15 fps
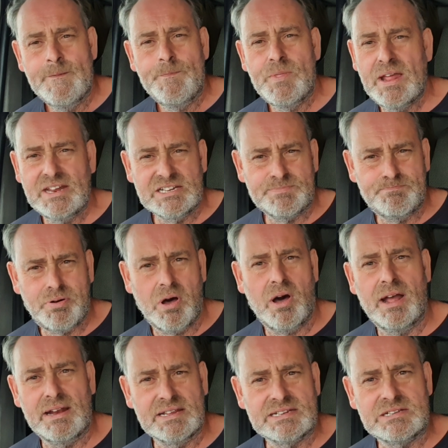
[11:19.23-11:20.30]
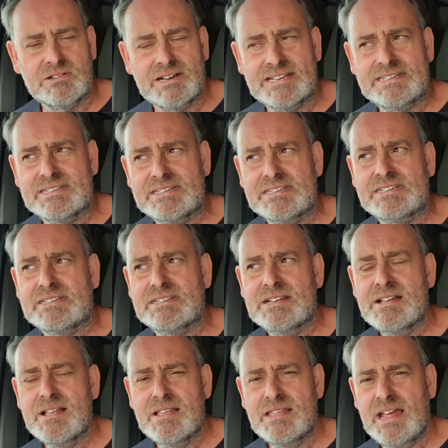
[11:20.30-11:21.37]
then it's pilot's license,
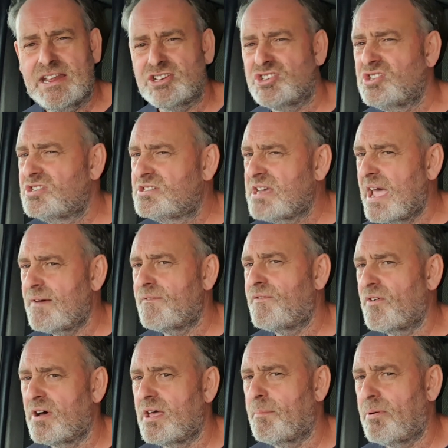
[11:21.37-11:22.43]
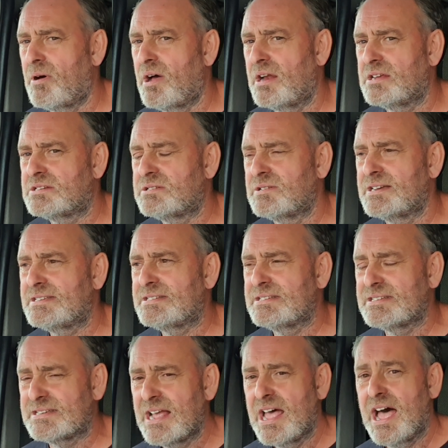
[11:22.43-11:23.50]
then it's jet fighter pilot's
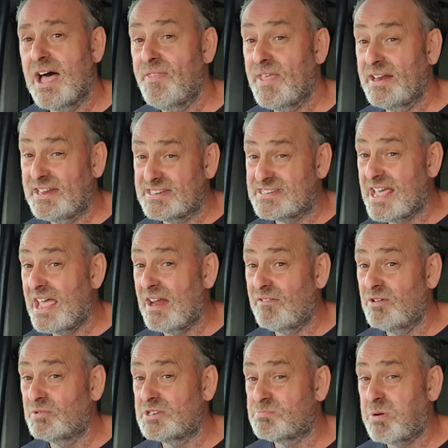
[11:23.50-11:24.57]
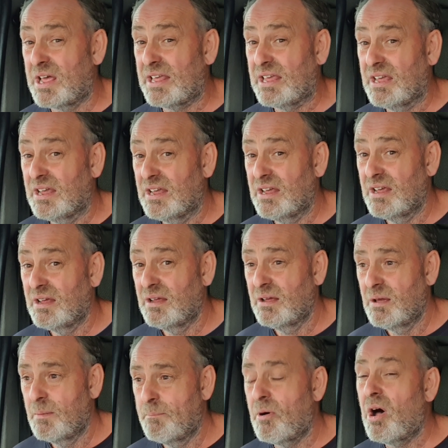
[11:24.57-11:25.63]
license, and then it's aerial display.
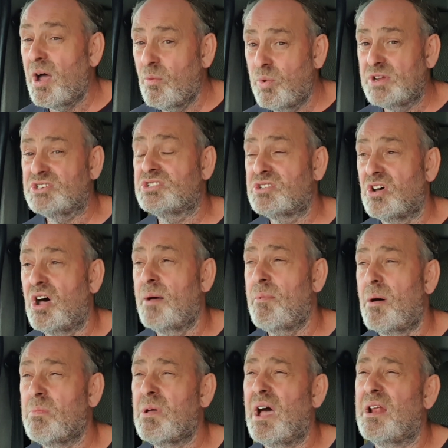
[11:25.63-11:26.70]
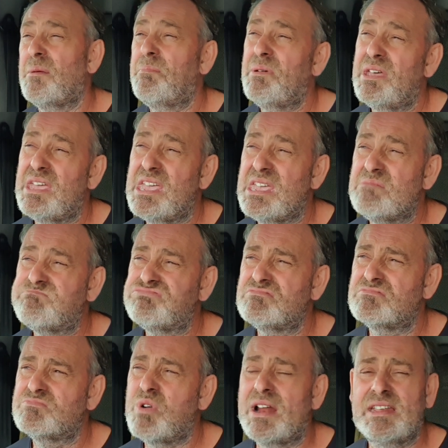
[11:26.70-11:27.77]
By which time I'm going to be
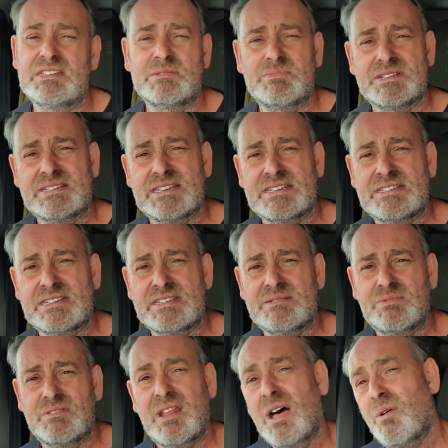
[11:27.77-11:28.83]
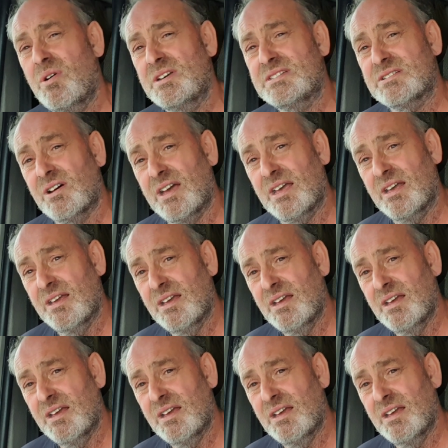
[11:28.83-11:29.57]
well into my 60s with no eyesight.